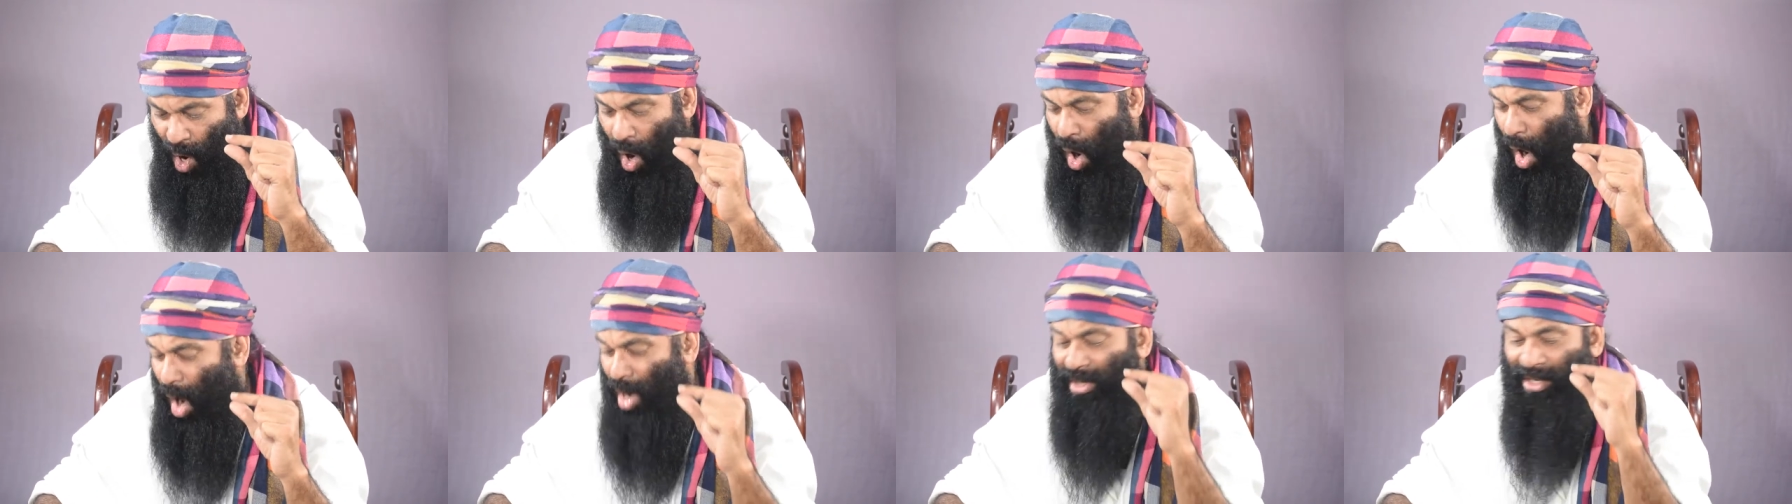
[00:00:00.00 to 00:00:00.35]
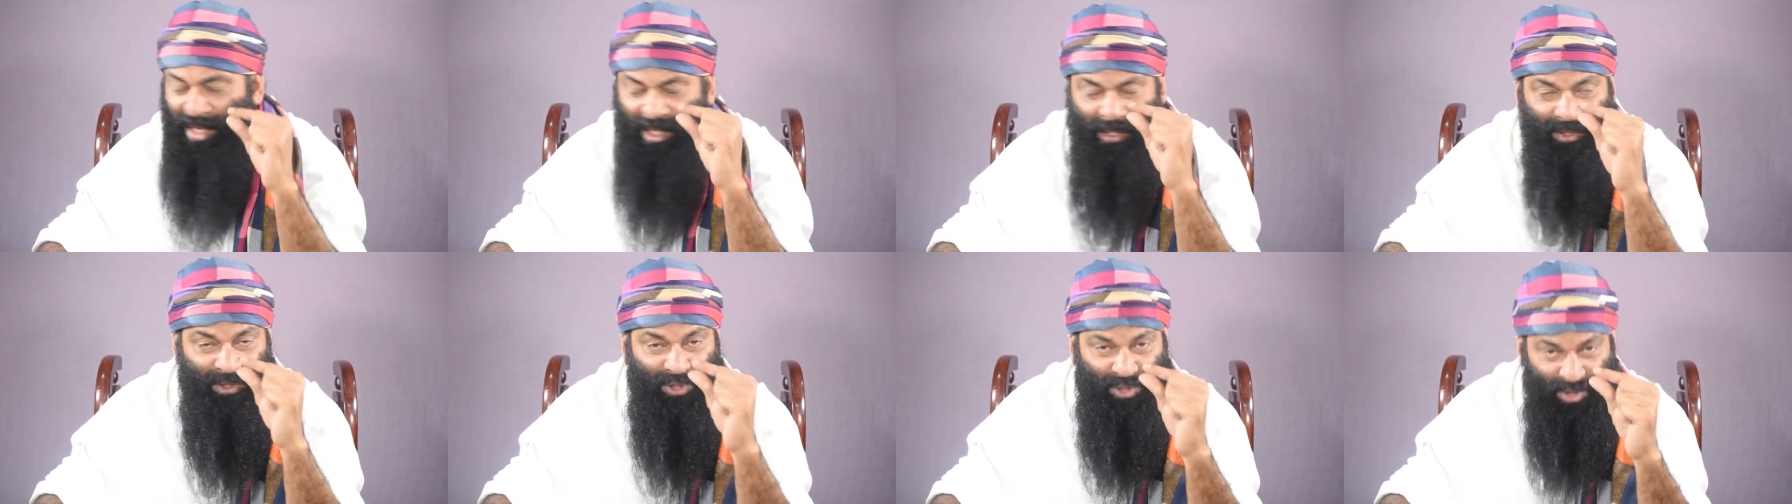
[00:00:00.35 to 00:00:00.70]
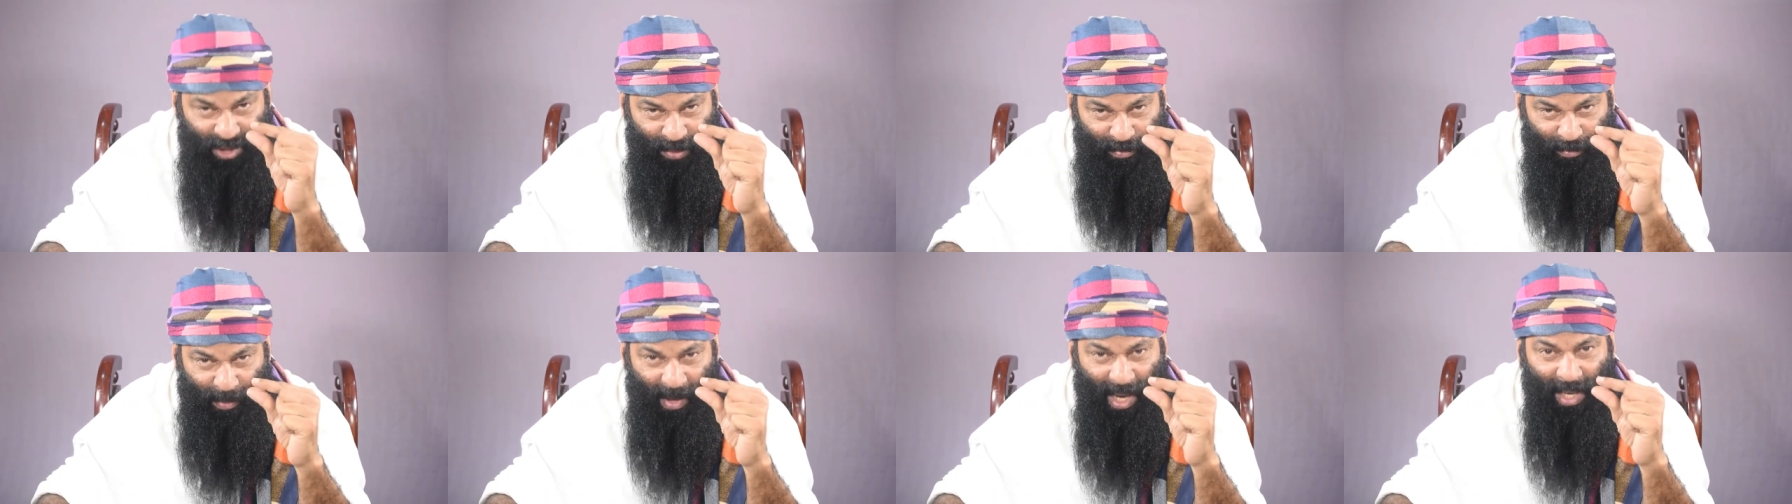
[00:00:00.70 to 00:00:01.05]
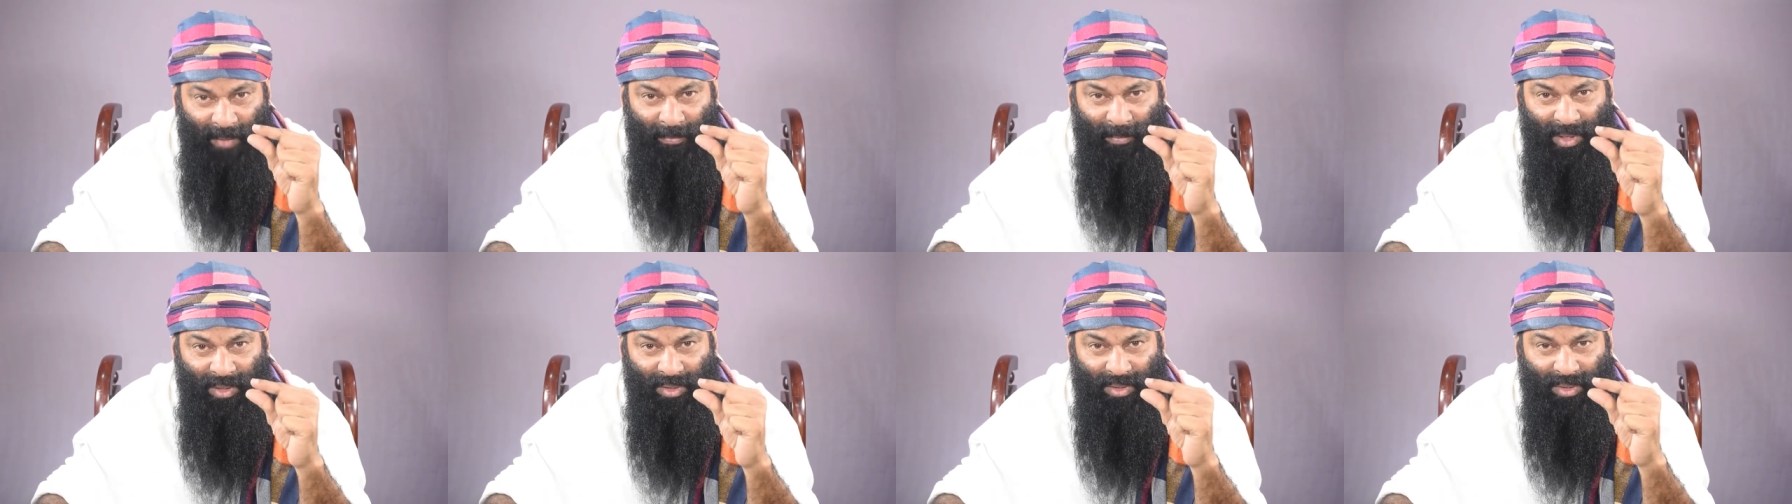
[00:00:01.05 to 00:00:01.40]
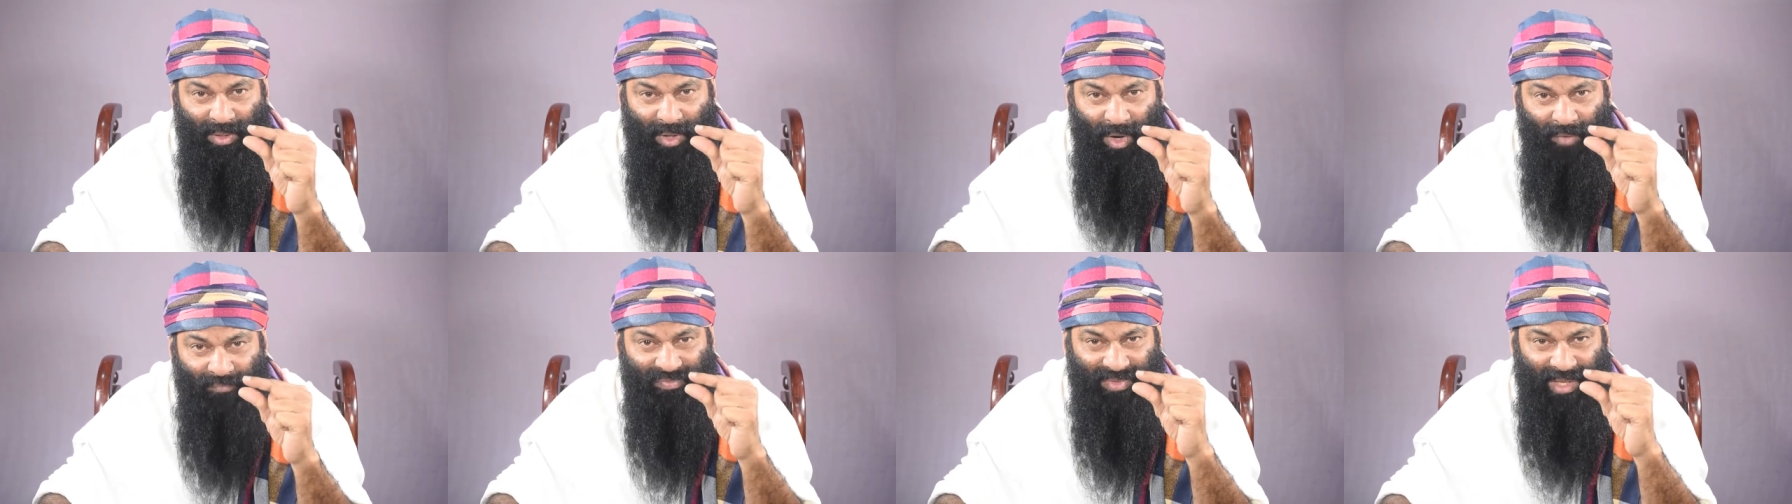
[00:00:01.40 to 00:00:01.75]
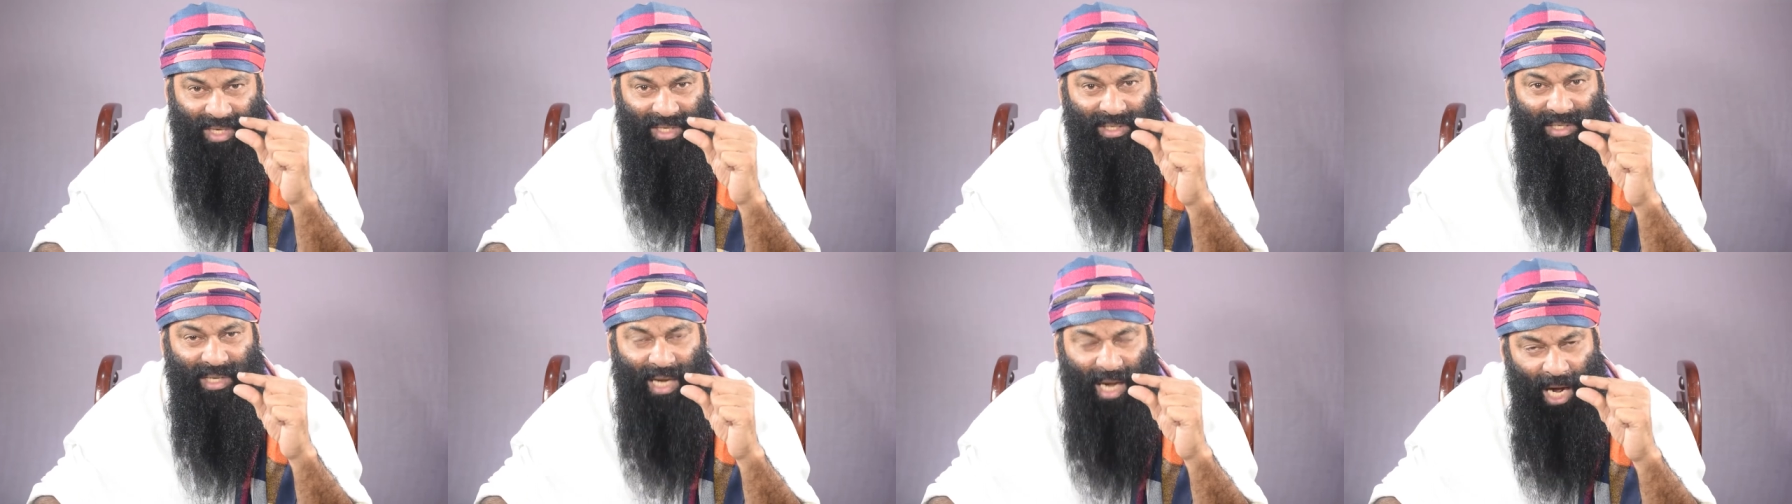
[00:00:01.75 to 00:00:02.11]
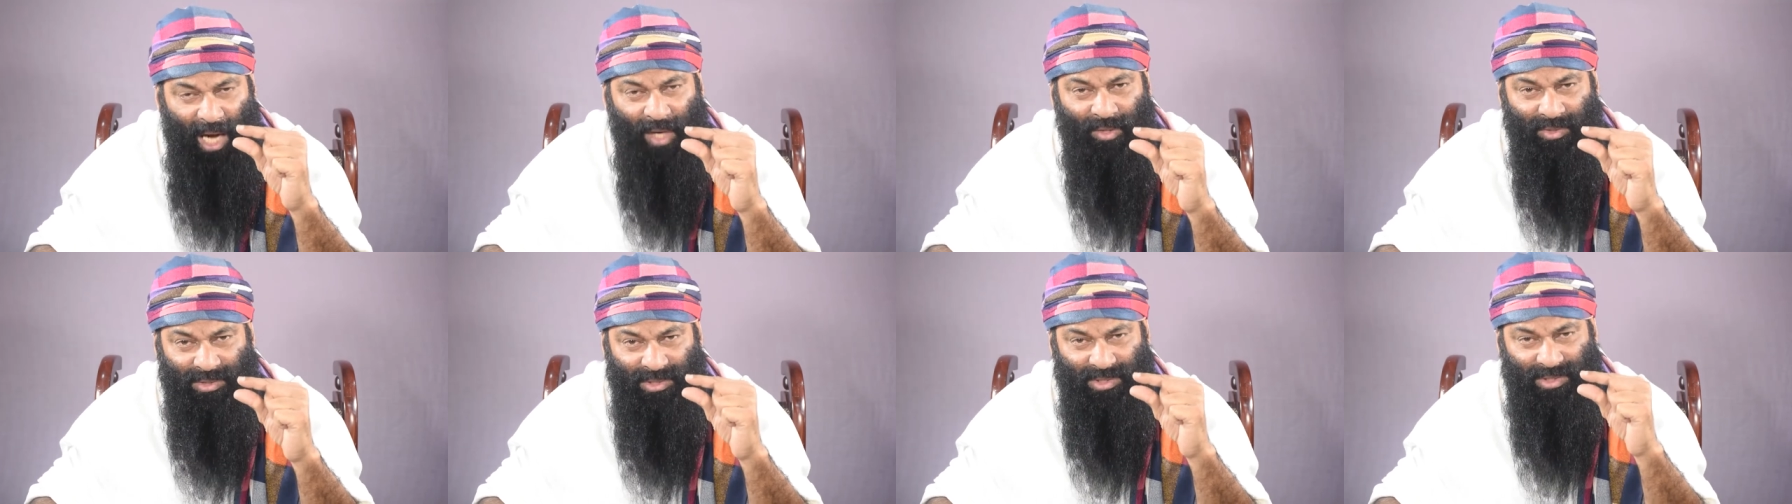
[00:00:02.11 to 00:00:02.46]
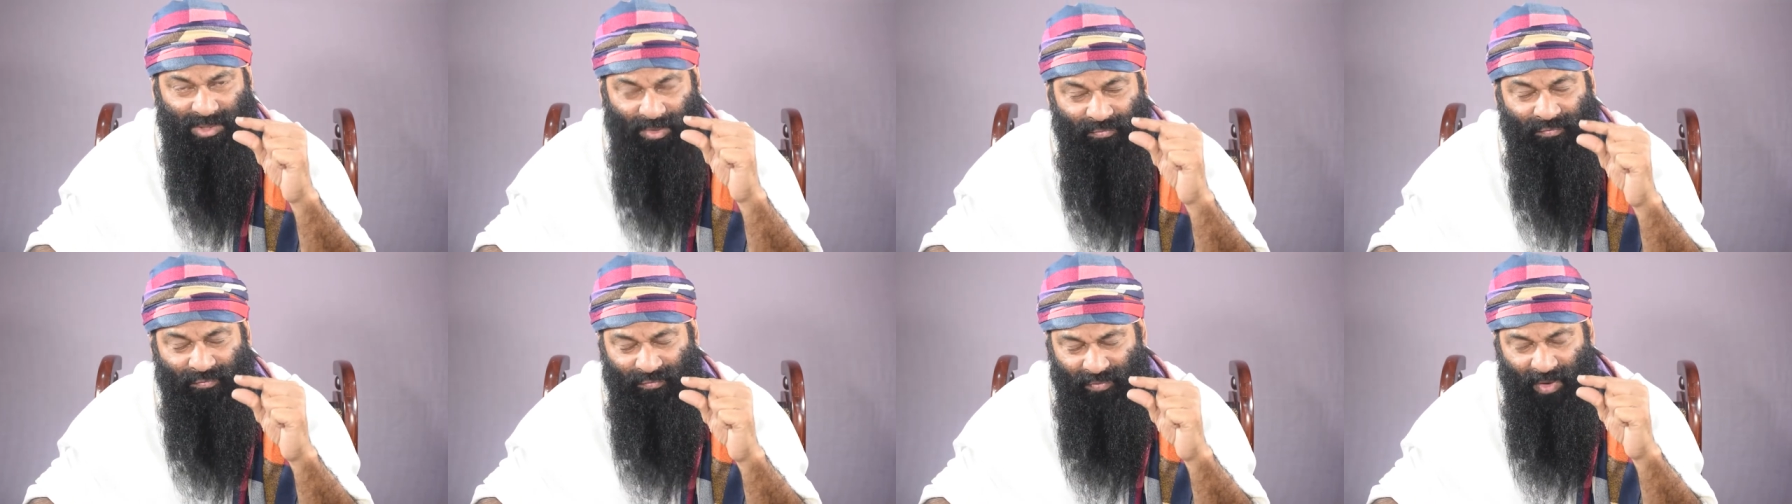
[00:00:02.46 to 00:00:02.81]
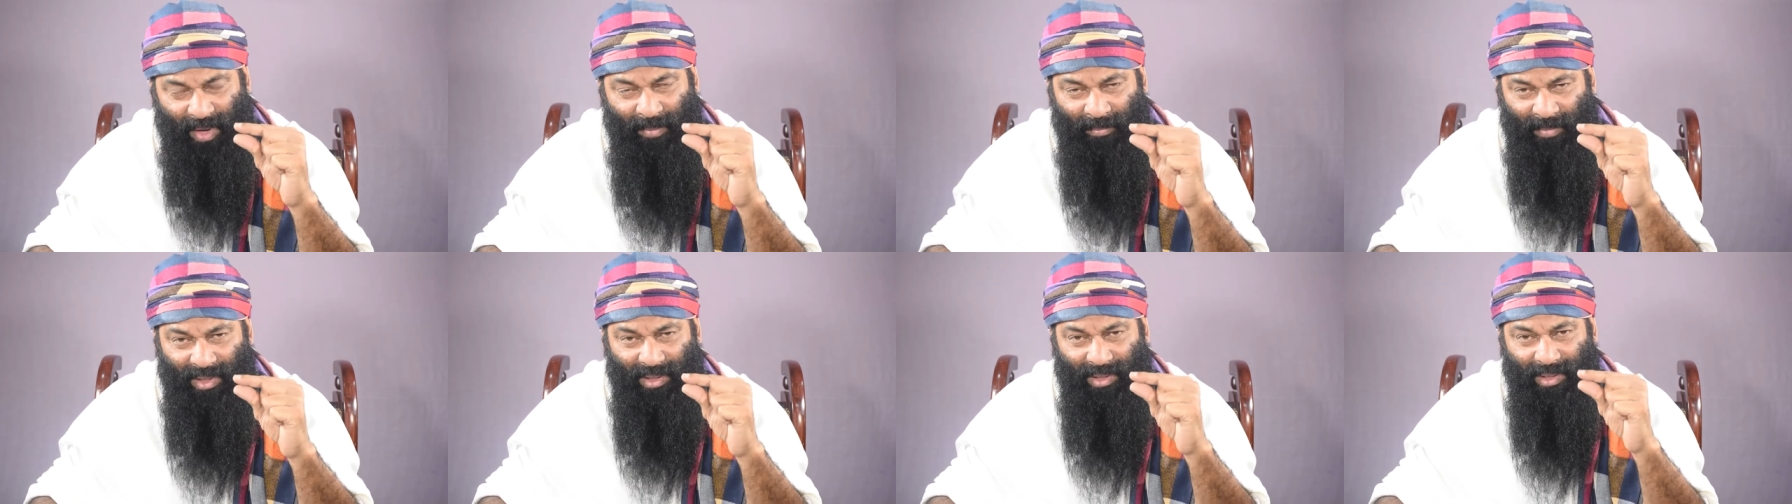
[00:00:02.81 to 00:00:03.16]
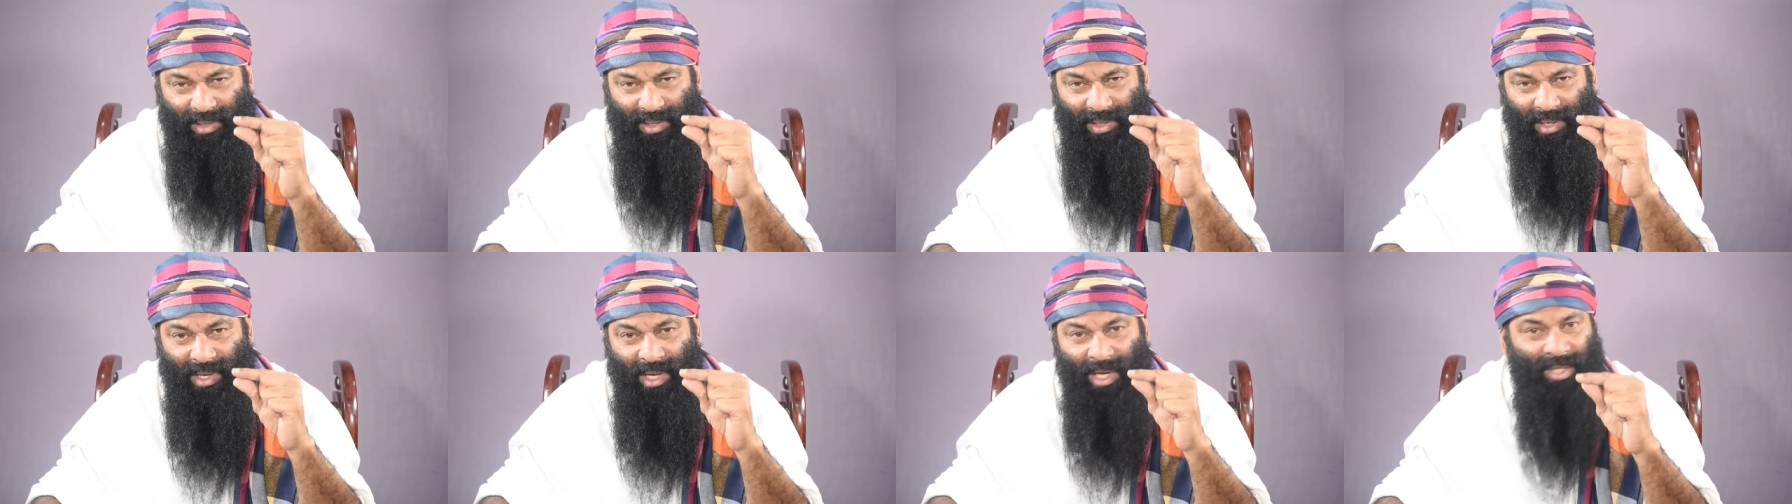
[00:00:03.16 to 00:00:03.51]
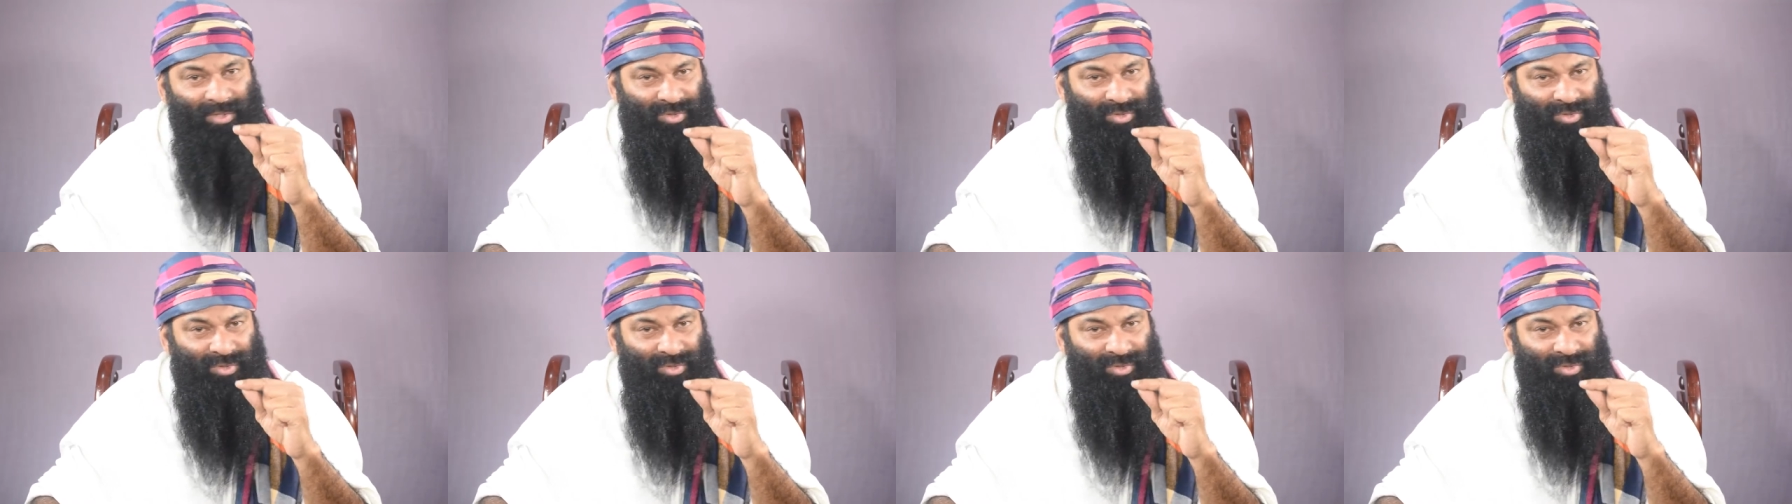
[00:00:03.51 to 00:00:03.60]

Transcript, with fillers: on each department of that house of family,